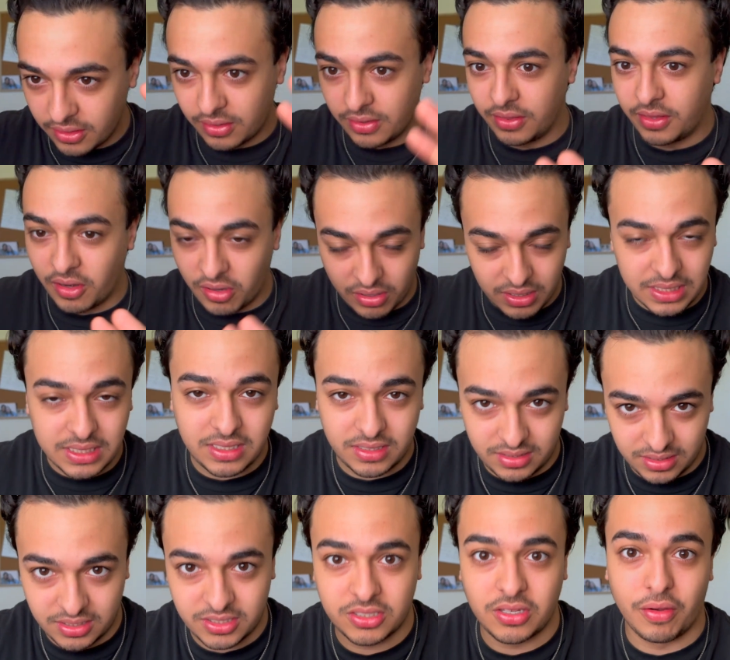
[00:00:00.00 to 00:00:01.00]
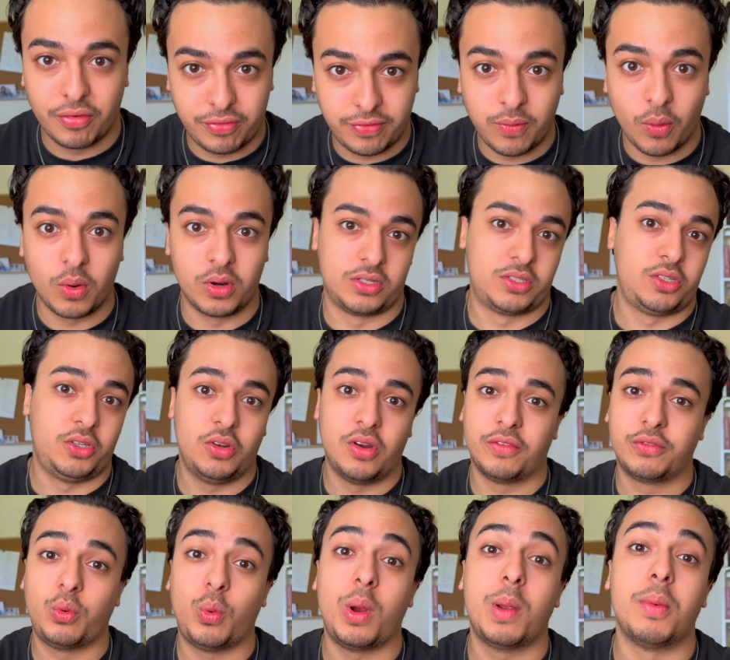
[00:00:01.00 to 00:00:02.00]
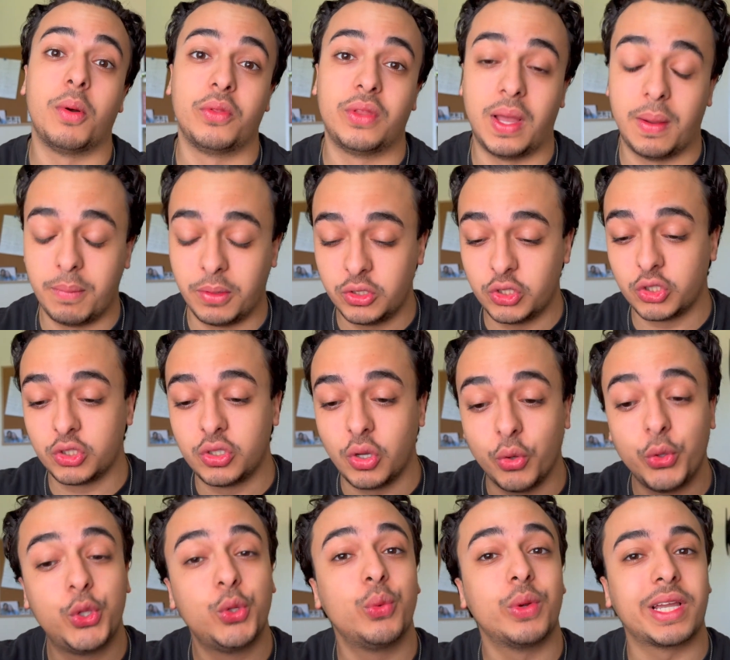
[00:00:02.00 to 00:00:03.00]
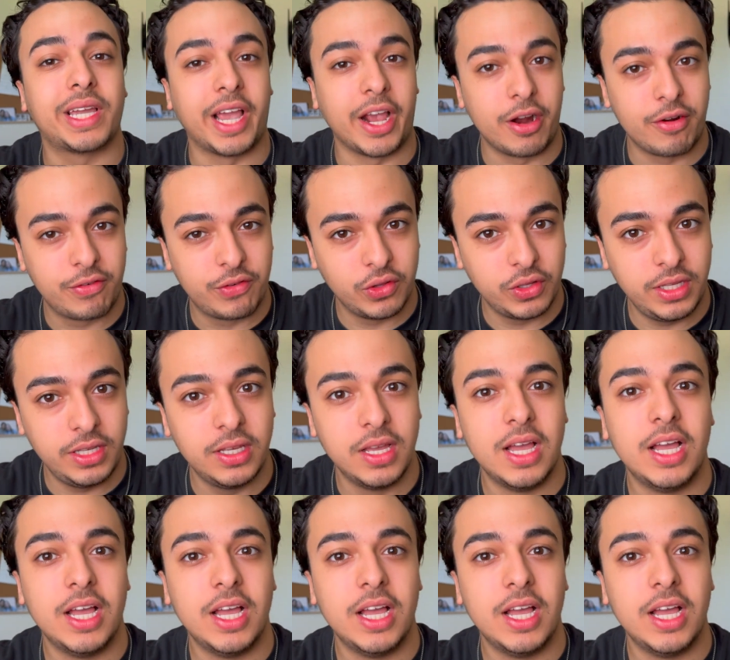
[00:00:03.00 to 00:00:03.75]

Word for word: There is stuff for it, so you don't have to worry about that. But just go through it carefully,